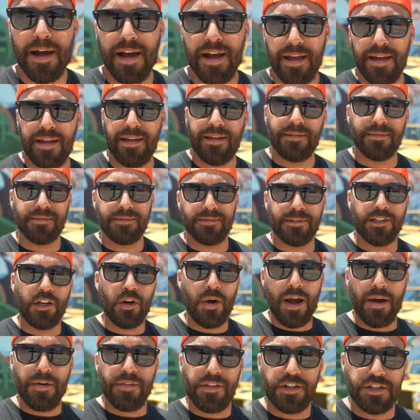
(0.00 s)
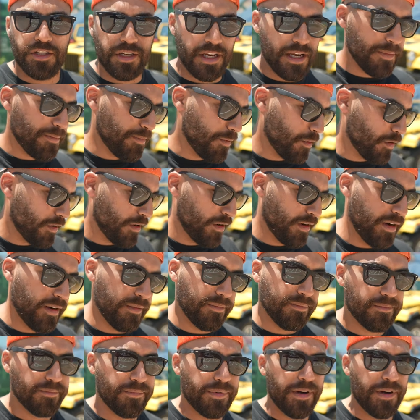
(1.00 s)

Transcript: I go out in the Jeep or